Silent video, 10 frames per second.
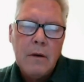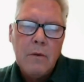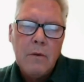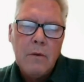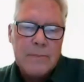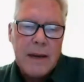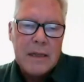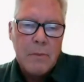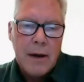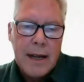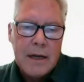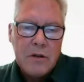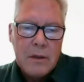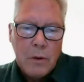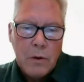we expect to bring to
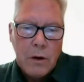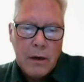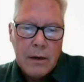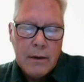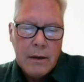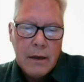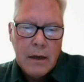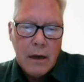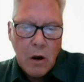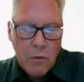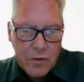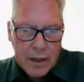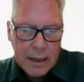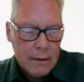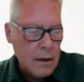the board,
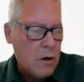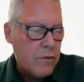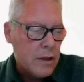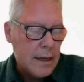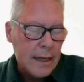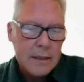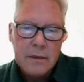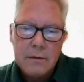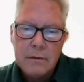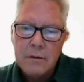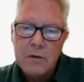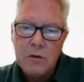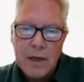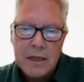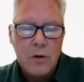hopefully over the next 2
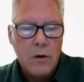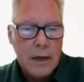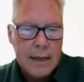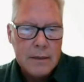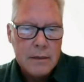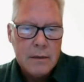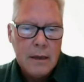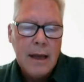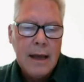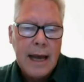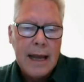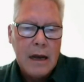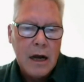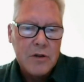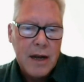months or less, a
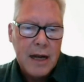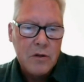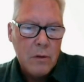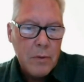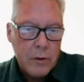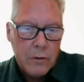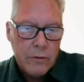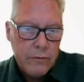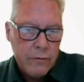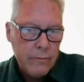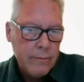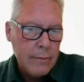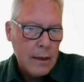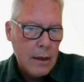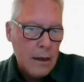contract to approve
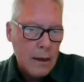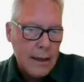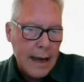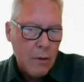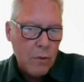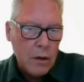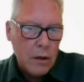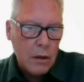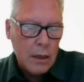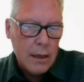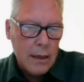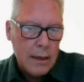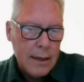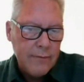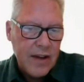that will
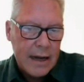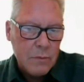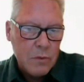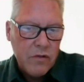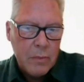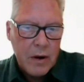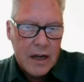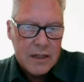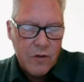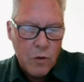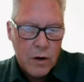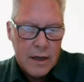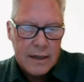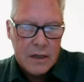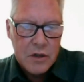in fact move the project forward in
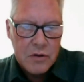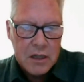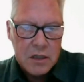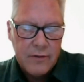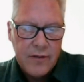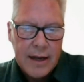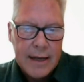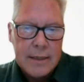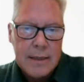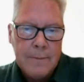the construction phase,